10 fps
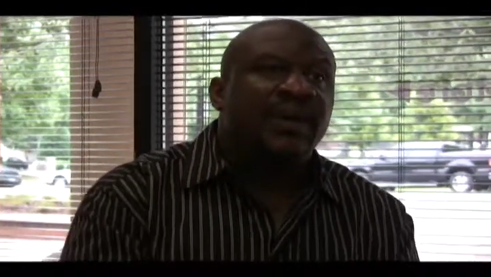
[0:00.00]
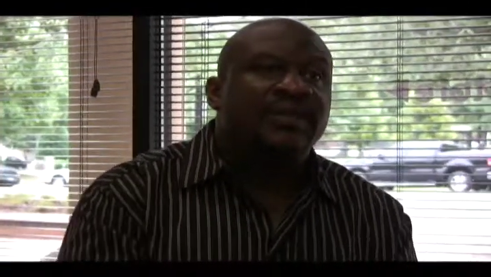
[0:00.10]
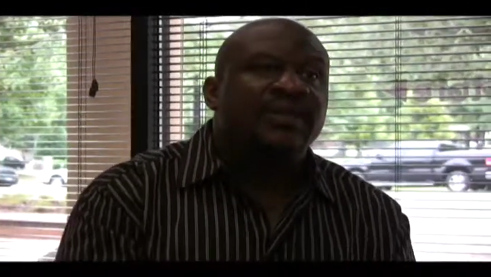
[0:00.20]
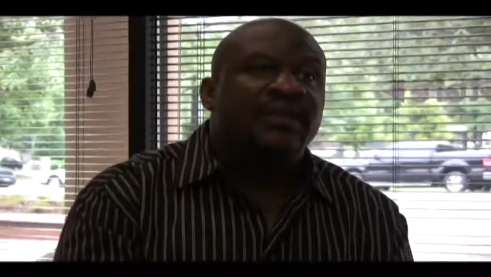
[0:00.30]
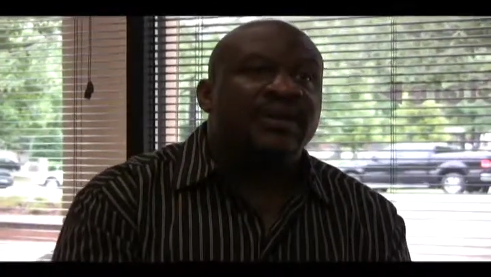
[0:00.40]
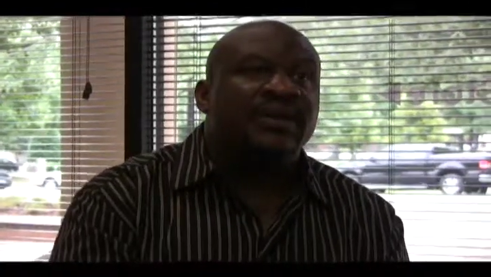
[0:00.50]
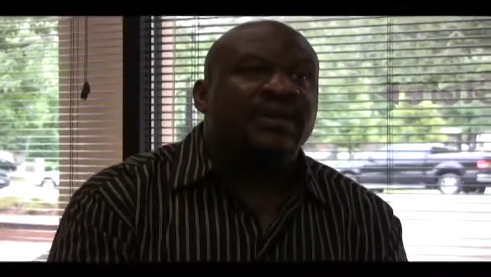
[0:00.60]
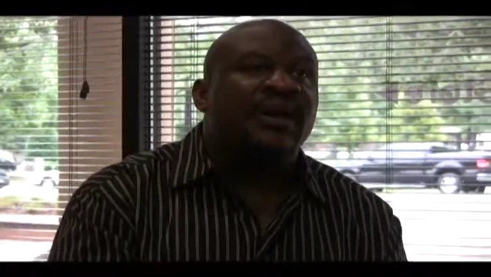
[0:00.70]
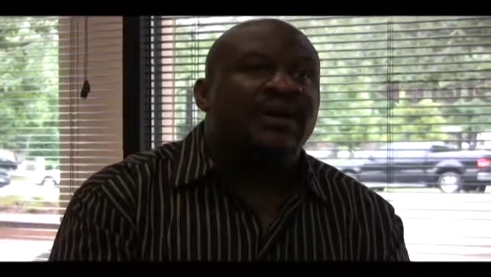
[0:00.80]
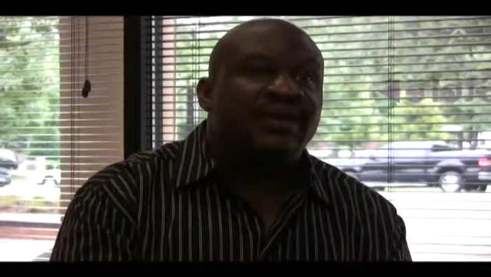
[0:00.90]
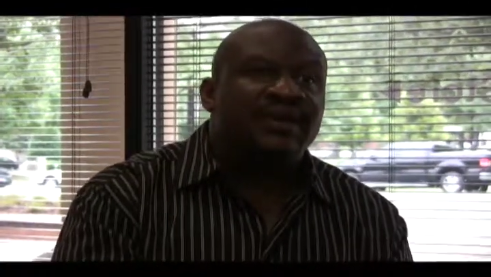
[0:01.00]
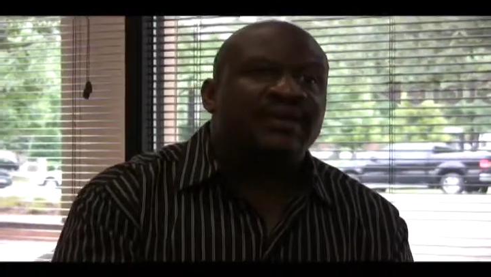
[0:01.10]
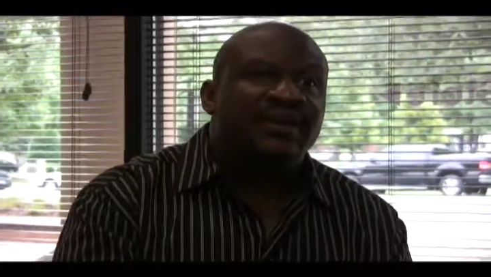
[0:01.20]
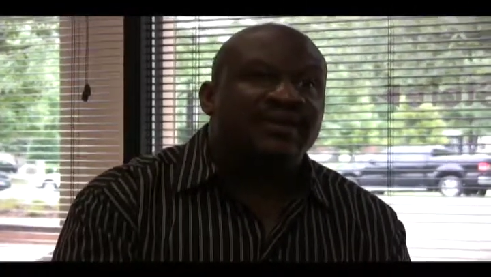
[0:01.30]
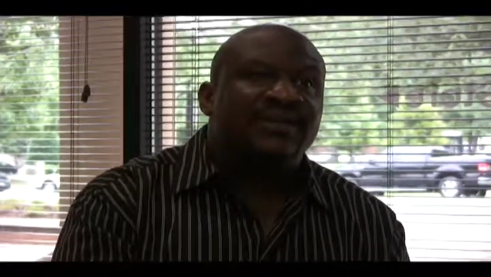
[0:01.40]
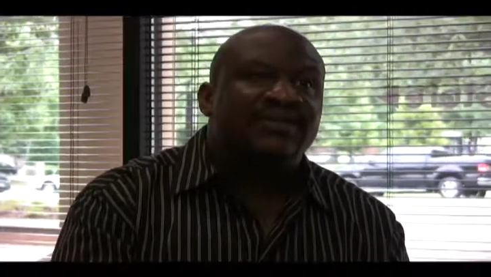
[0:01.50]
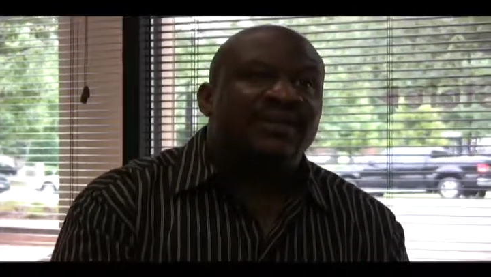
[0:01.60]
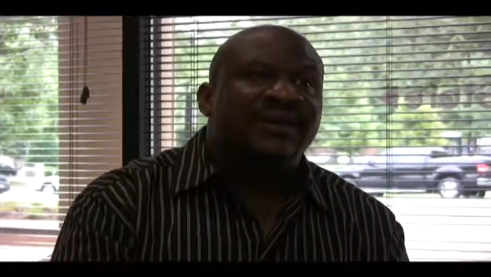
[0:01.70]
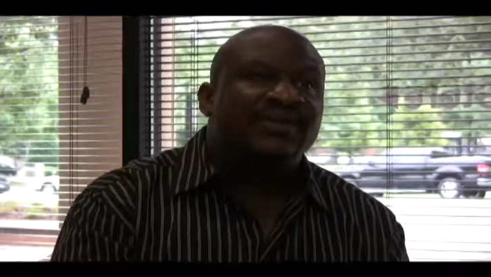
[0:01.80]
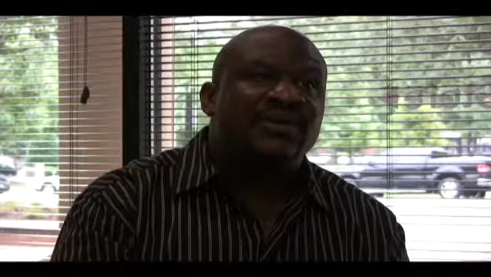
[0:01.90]
is they look at the idea that
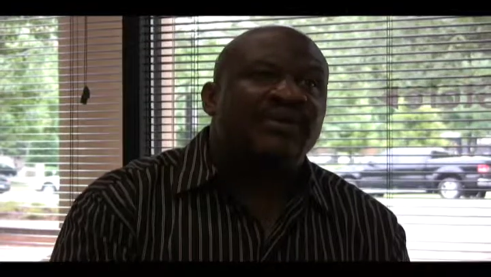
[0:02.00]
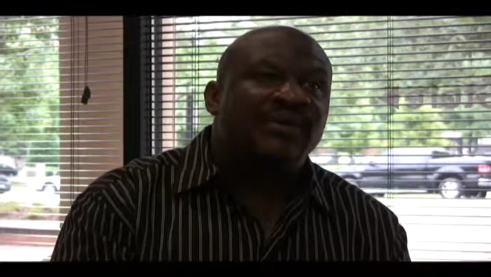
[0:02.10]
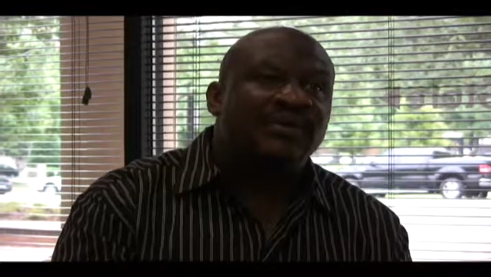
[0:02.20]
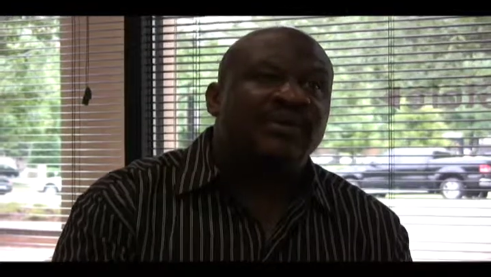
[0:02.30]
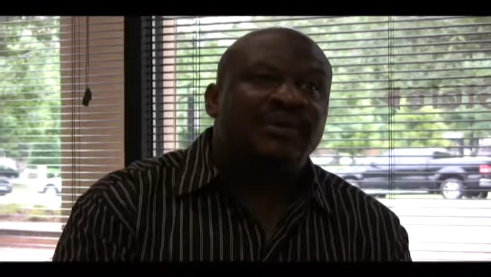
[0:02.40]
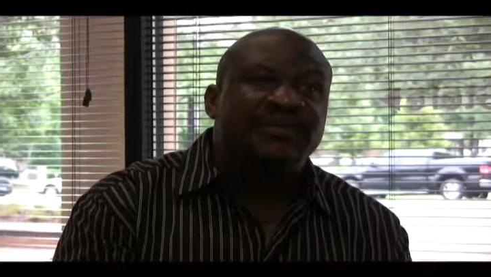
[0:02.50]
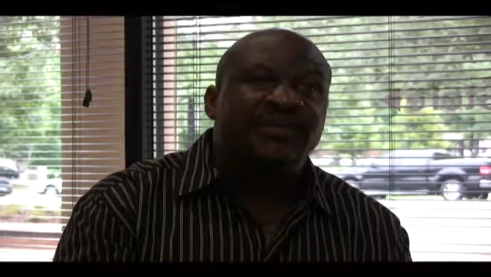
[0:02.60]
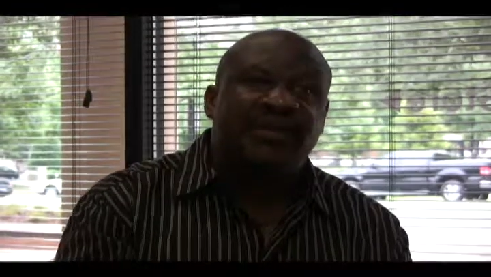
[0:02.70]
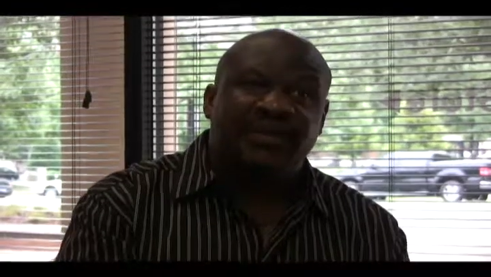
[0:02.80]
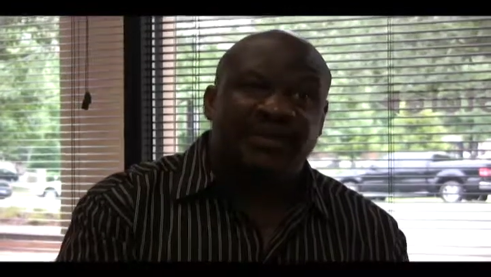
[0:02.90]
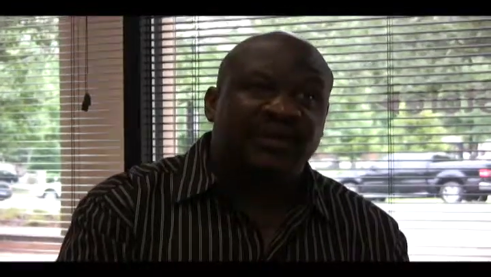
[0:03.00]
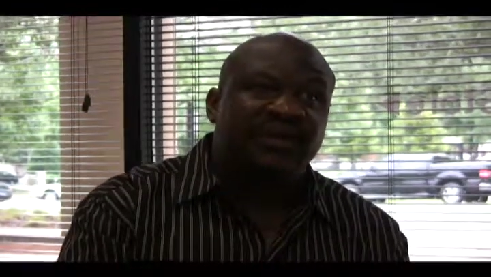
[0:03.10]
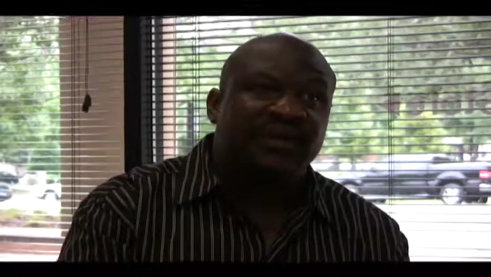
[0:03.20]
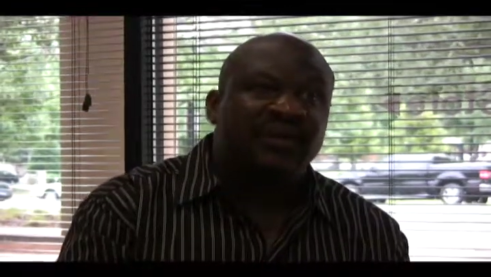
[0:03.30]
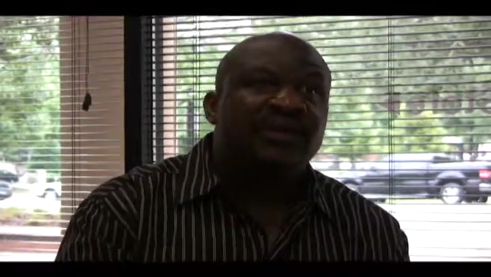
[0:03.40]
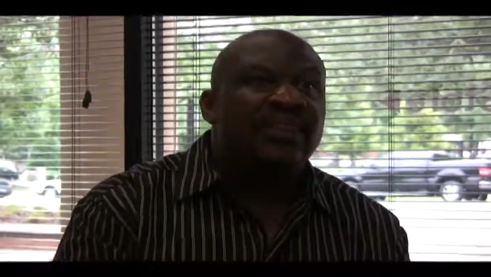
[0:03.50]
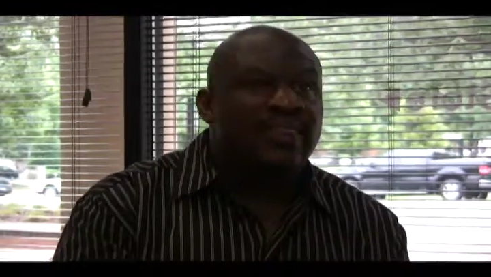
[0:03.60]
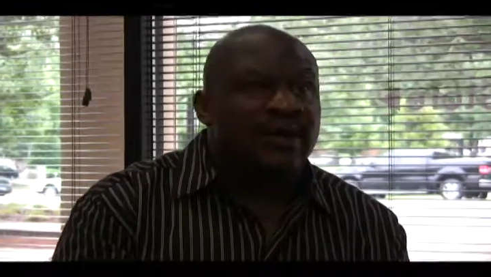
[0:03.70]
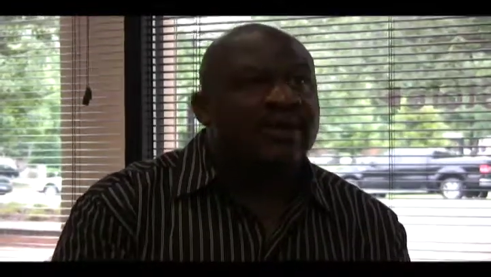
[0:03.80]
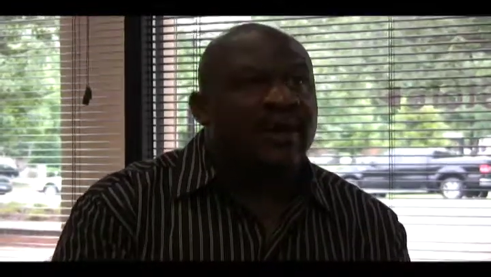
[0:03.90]
sometimes young people need to be seen
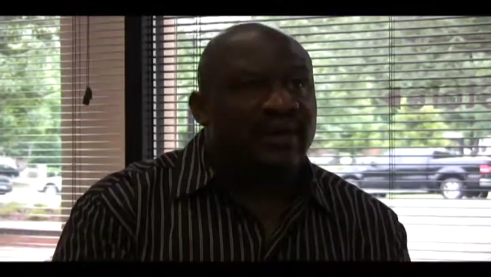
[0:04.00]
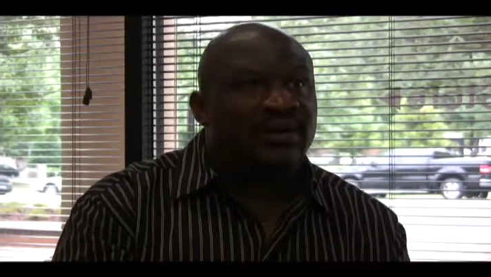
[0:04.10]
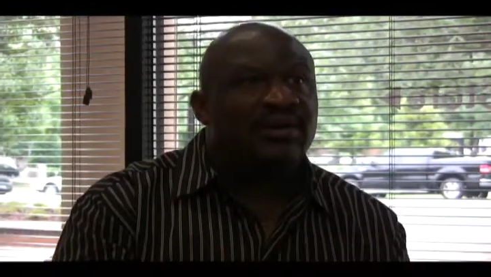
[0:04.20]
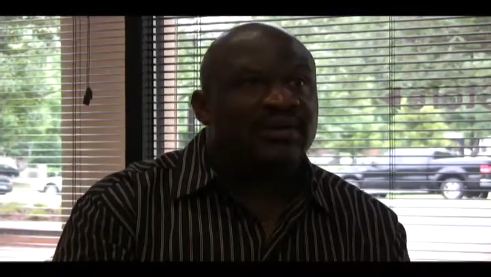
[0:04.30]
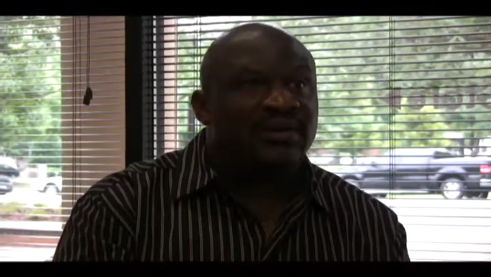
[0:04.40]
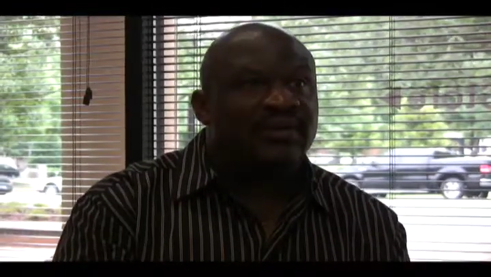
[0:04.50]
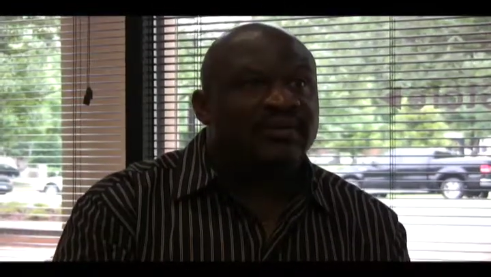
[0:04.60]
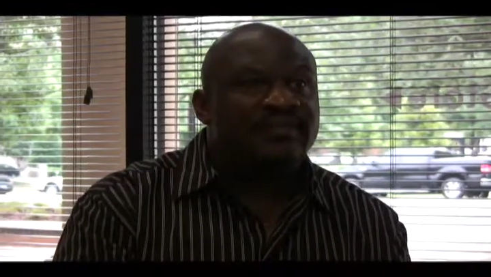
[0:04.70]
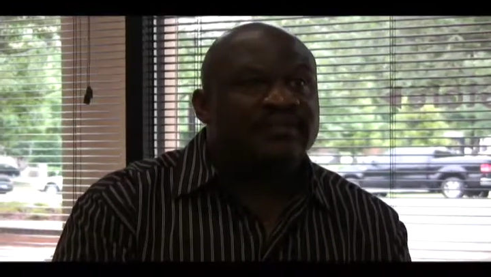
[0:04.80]
but not heard.